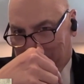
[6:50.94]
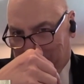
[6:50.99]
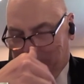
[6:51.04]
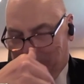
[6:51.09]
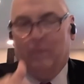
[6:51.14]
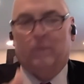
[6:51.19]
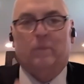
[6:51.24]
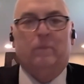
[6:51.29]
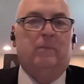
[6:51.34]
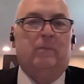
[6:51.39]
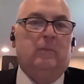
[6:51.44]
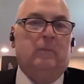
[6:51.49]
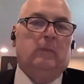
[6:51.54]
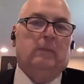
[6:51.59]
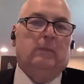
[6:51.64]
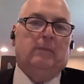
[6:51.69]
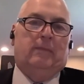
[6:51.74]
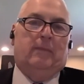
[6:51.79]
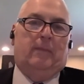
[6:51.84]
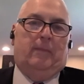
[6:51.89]
a convention to
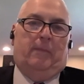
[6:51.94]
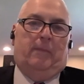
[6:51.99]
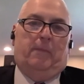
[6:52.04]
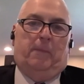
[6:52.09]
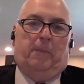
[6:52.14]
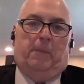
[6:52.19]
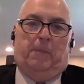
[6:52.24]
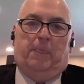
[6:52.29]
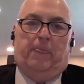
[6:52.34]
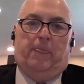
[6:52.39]
sell services."